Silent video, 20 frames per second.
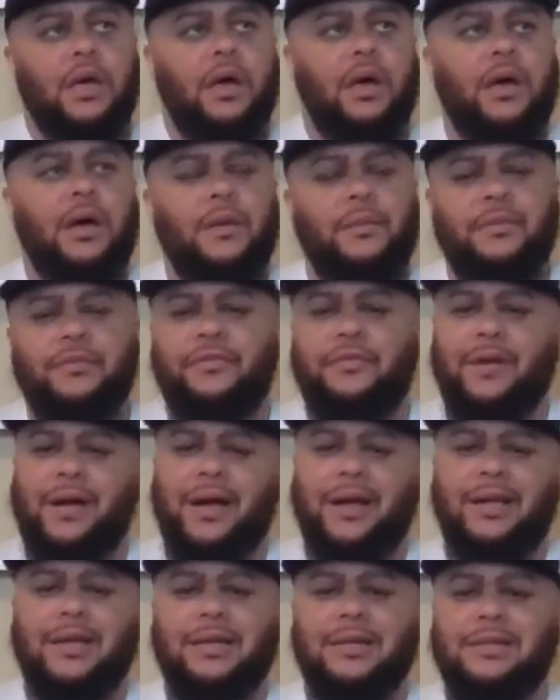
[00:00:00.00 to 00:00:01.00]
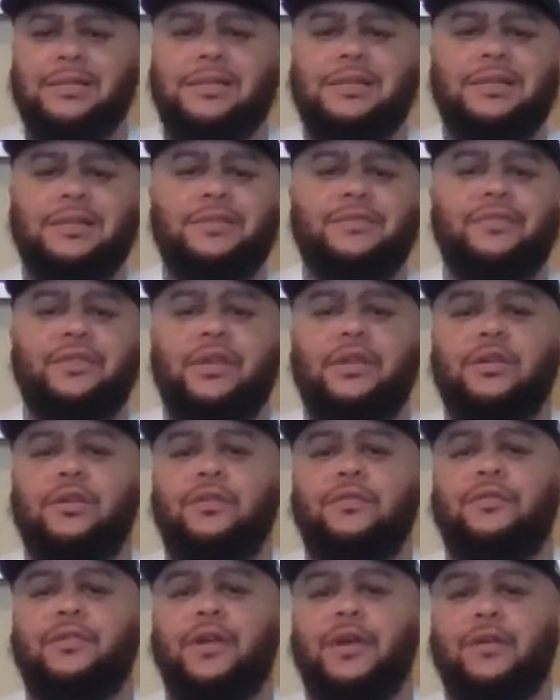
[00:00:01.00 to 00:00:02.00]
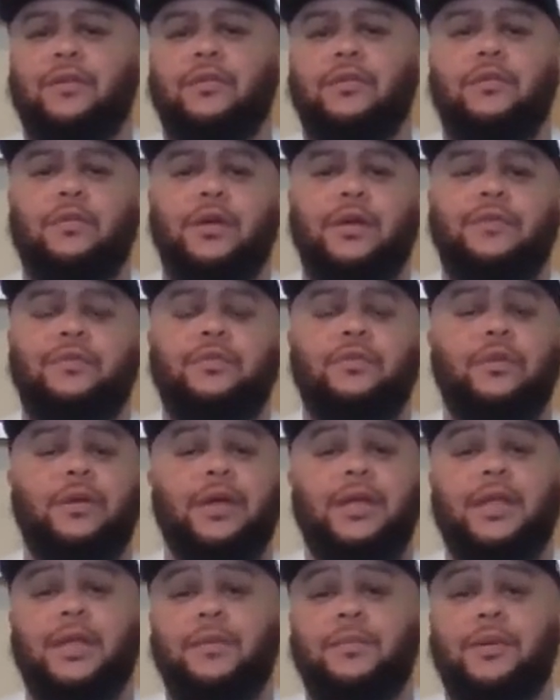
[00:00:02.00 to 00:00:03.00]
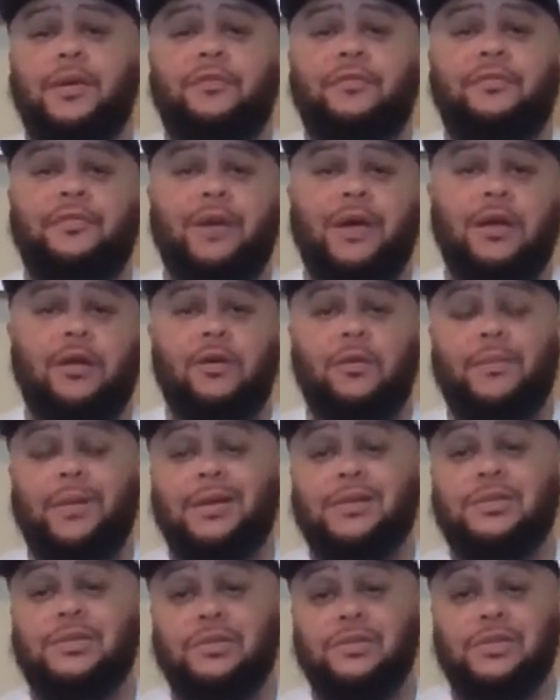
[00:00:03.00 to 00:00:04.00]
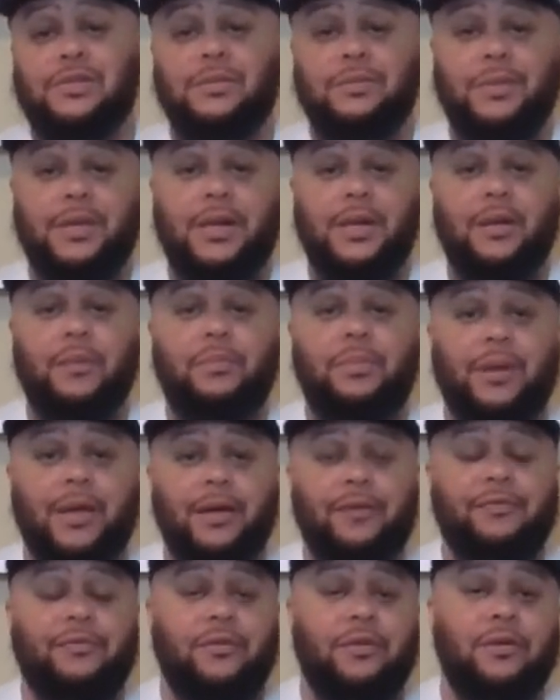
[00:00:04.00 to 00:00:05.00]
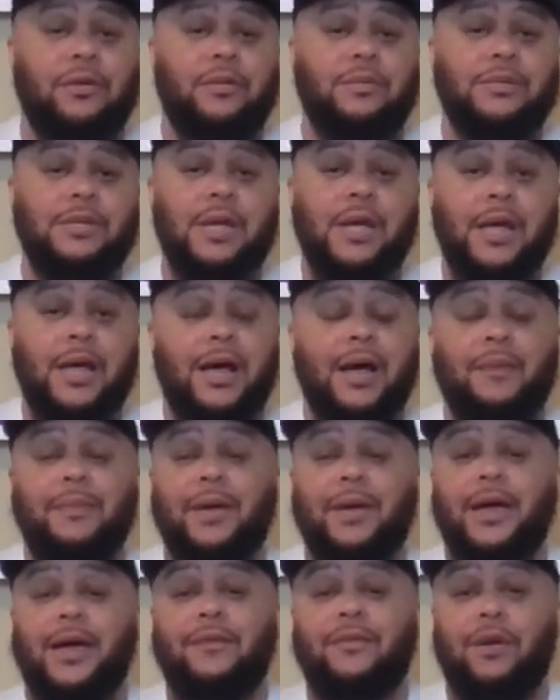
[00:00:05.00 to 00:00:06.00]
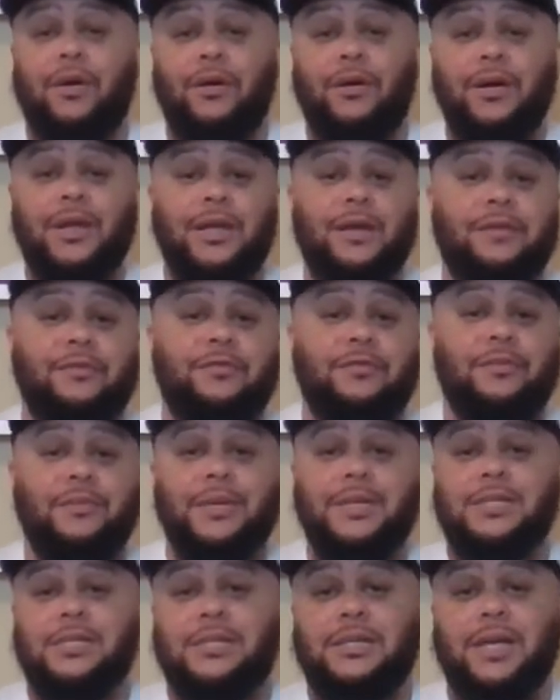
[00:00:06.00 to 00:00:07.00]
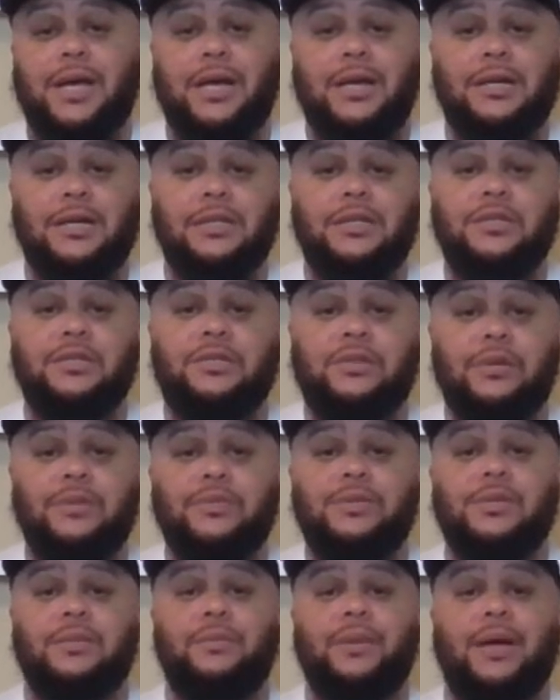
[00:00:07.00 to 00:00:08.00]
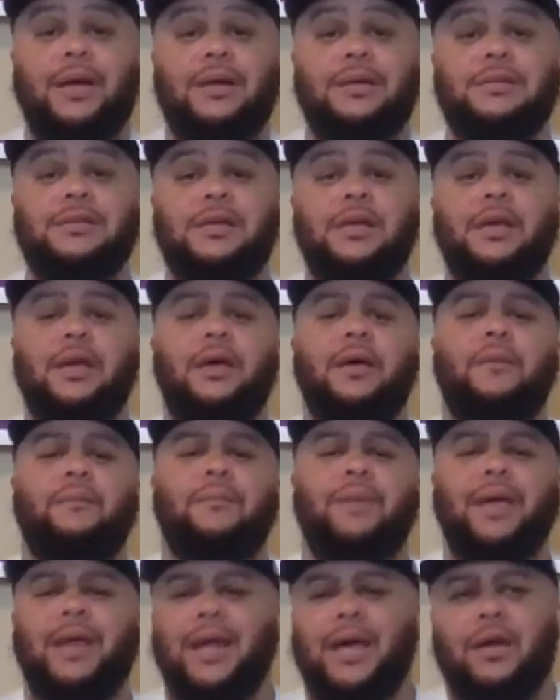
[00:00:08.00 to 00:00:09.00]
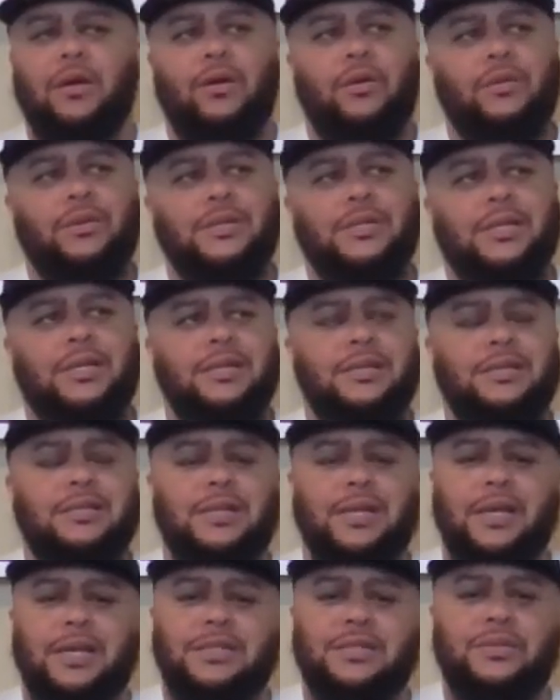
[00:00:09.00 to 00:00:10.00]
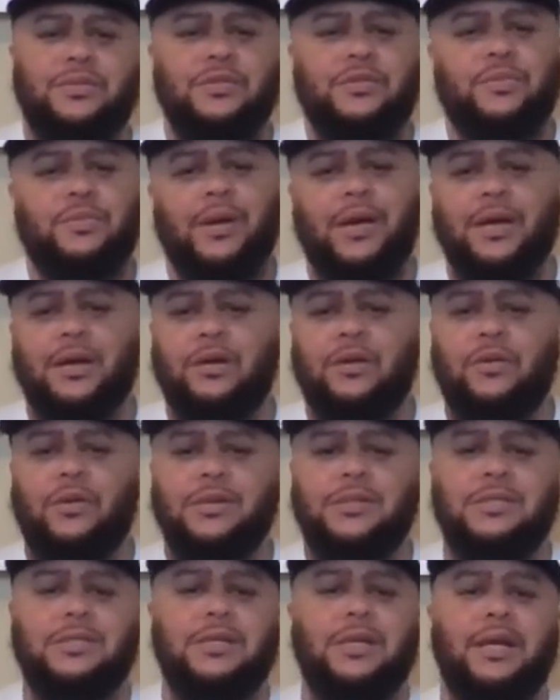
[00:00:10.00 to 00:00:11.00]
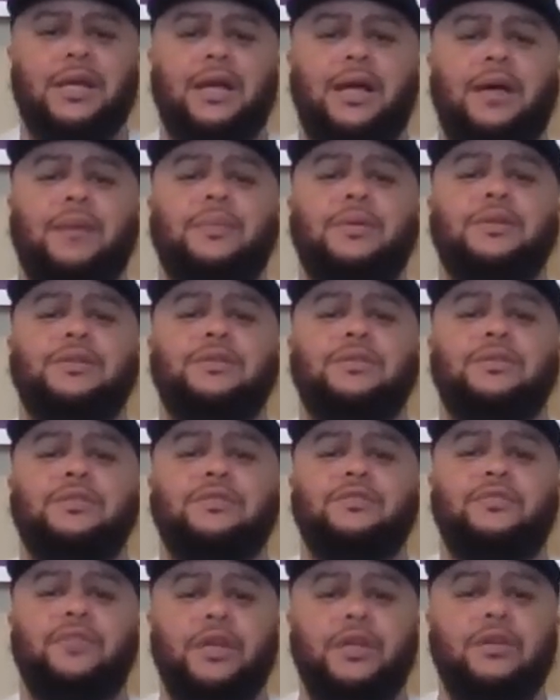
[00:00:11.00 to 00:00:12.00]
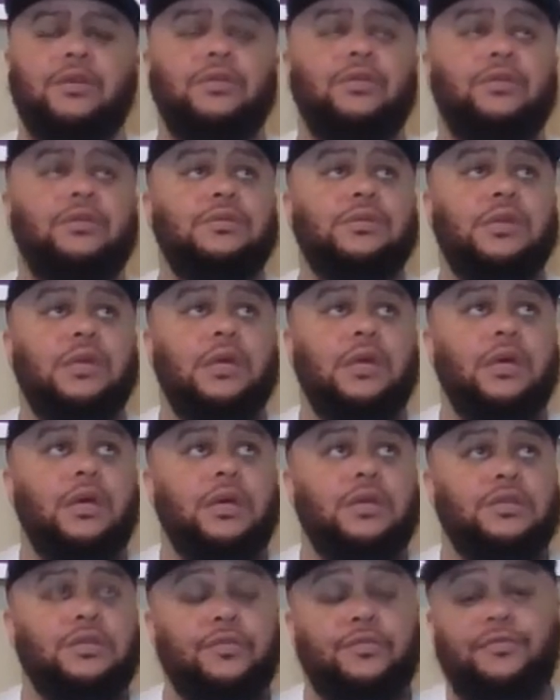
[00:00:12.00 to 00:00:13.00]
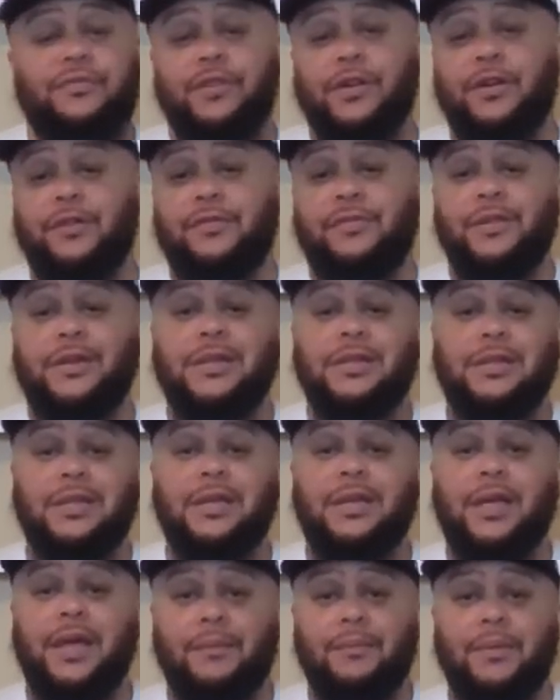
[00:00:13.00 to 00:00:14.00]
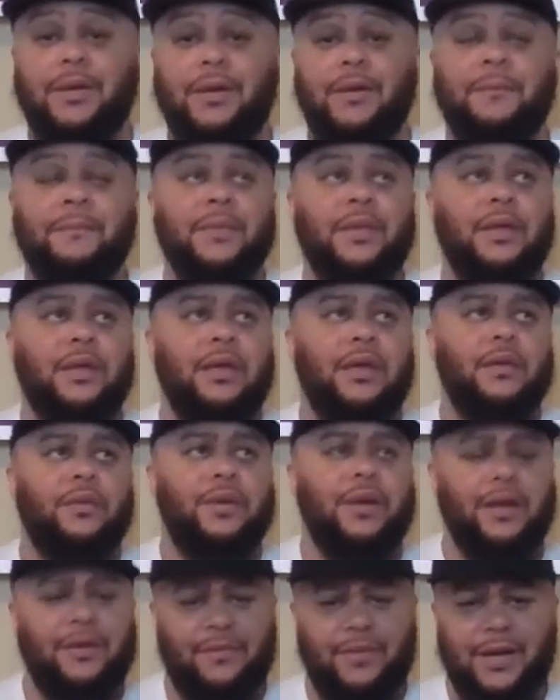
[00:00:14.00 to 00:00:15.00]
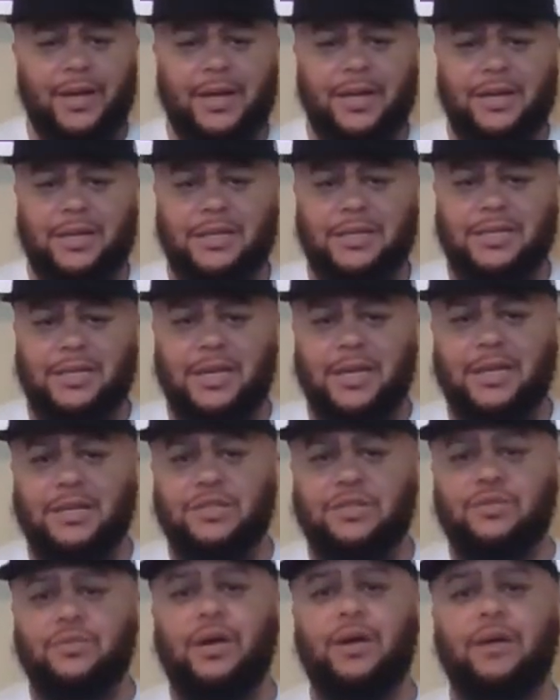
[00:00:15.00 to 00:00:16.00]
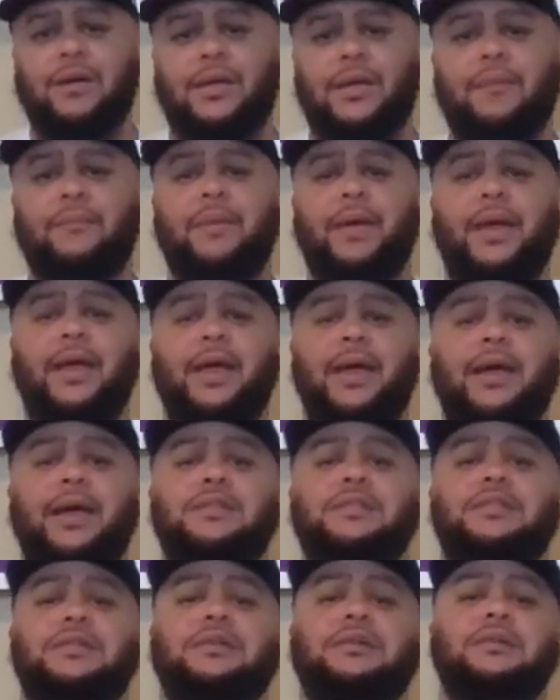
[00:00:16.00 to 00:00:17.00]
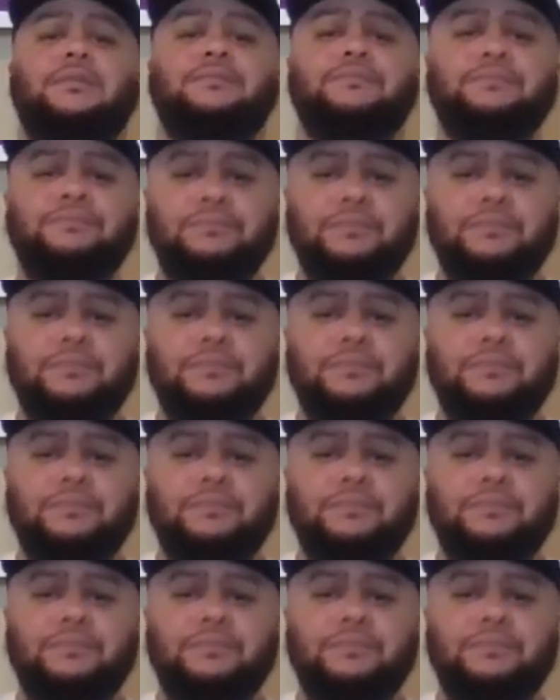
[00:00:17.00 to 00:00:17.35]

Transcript: Before I get into this video, for everyone, if you want to give me a follow on my social media platforms, I'm going to have all that information down in the description box. May not always get a chance to respond to questions and comments on these videos, so feel free to DM me. And whenever I get a chance to, I'll get back at you.